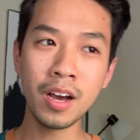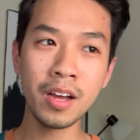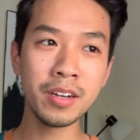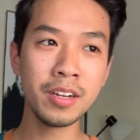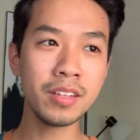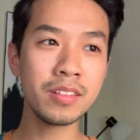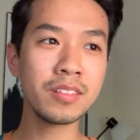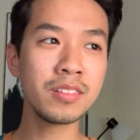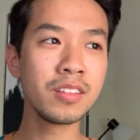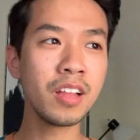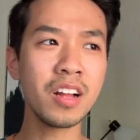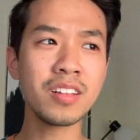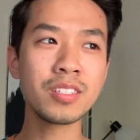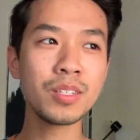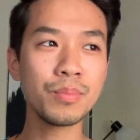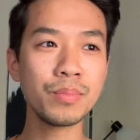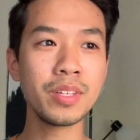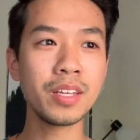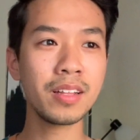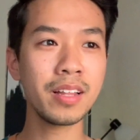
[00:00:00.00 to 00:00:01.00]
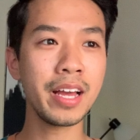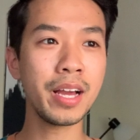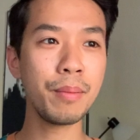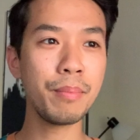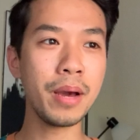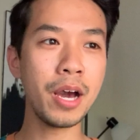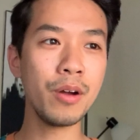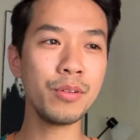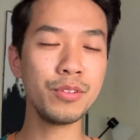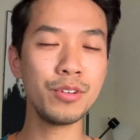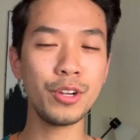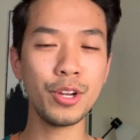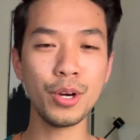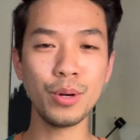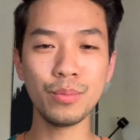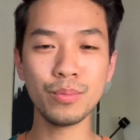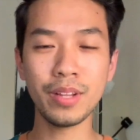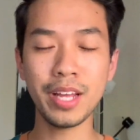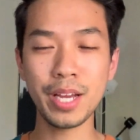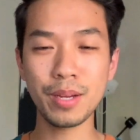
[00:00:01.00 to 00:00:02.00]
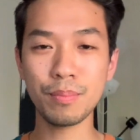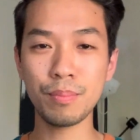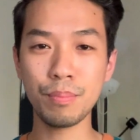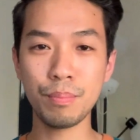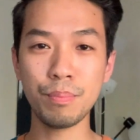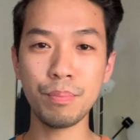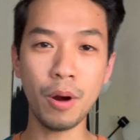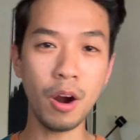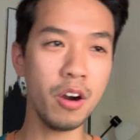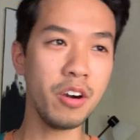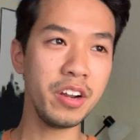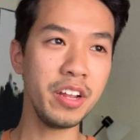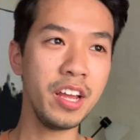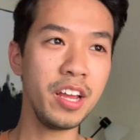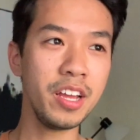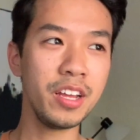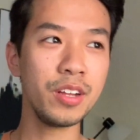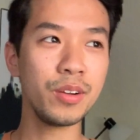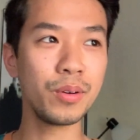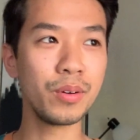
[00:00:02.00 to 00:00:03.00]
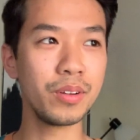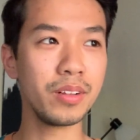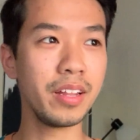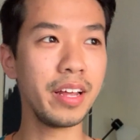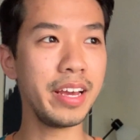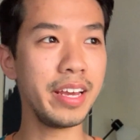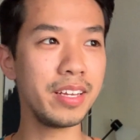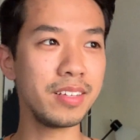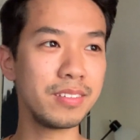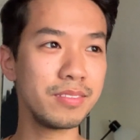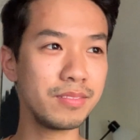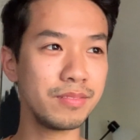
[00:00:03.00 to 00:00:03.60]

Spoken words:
not something like about, like partying or like,